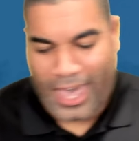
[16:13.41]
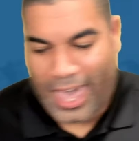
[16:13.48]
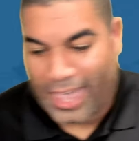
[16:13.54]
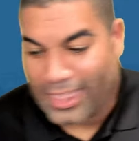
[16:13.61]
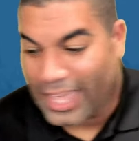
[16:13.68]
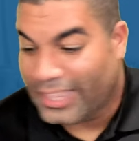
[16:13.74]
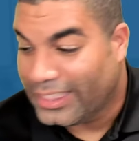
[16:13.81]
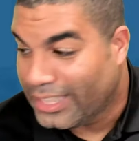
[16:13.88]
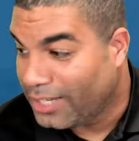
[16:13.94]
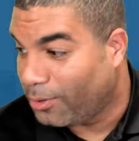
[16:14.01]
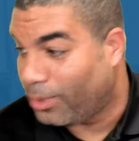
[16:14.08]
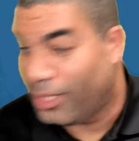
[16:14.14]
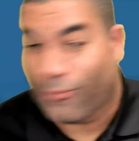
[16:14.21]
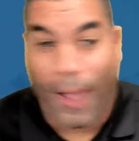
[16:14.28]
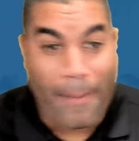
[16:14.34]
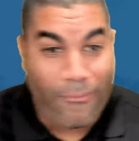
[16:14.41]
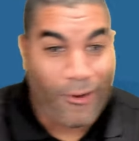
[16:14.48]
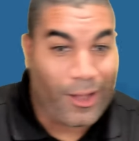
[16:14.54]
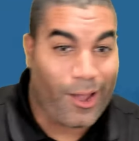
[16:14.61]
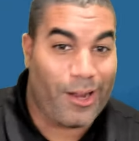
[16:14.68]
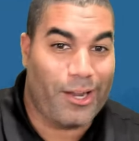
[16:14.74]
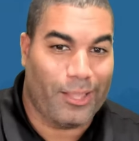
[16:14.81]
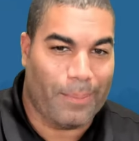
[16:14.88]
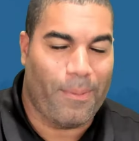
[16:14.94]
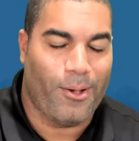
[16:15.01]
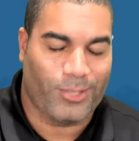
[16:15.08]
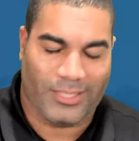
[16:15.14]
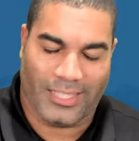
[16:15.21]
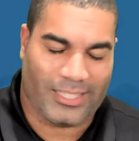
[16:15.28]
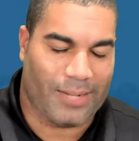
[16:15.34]
And they literally, right before I got on here, they
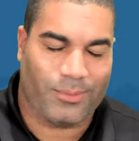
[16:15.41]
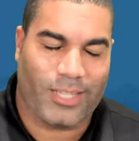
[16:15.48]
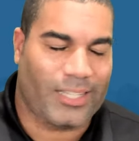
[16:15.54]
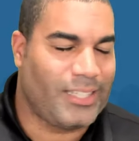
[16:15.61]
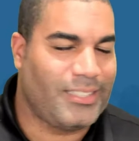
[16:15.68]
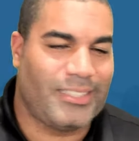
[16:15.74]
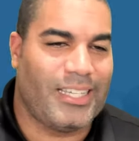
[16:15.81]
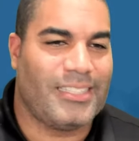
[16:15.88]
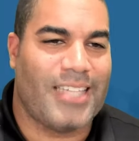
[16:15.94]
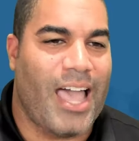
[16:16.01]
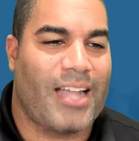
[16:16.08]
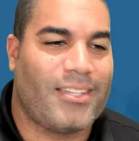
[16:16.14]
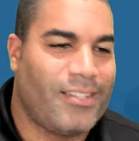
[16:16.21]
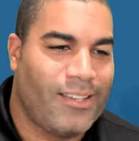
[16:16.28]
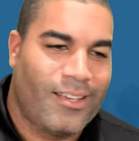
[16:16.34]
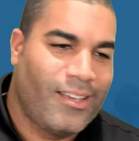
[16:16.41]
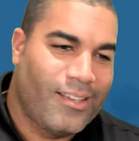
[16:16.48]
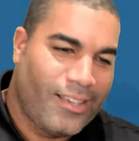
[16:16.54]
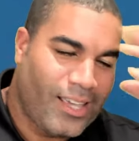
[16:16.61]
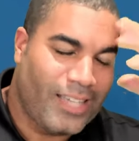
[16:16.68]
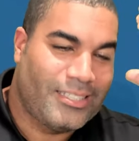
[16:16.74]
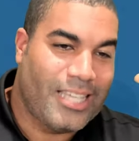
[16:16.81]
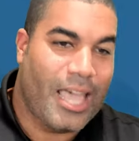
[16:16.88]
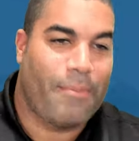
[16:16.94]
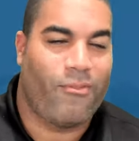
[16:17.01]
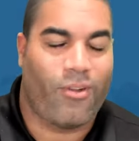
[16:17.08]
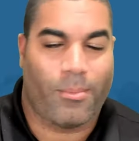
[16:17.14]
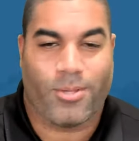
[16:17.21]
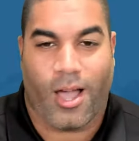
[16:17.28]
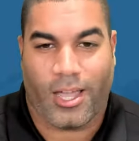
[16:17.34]
posted this. And I'm just like, this is the exact example
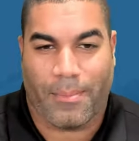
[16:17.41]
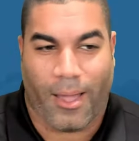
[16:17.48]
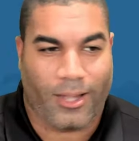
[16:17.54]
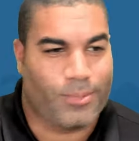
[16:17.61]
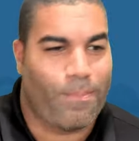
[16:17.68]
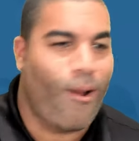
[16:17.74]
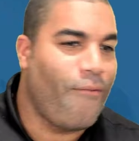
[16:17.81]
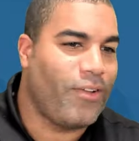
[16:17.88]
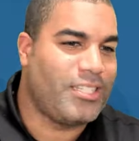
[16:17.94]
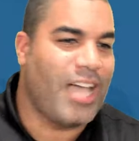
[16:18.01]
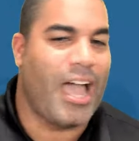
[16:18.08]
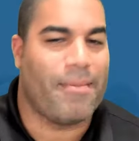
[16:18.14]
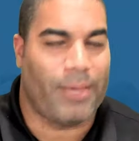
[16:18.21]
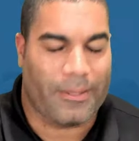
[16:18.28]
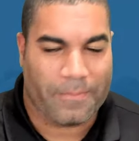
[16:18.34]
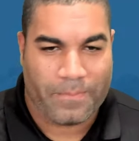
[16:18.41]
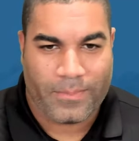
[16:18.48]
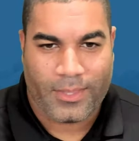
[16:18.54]
of what I'm talking about. It's perfect timing.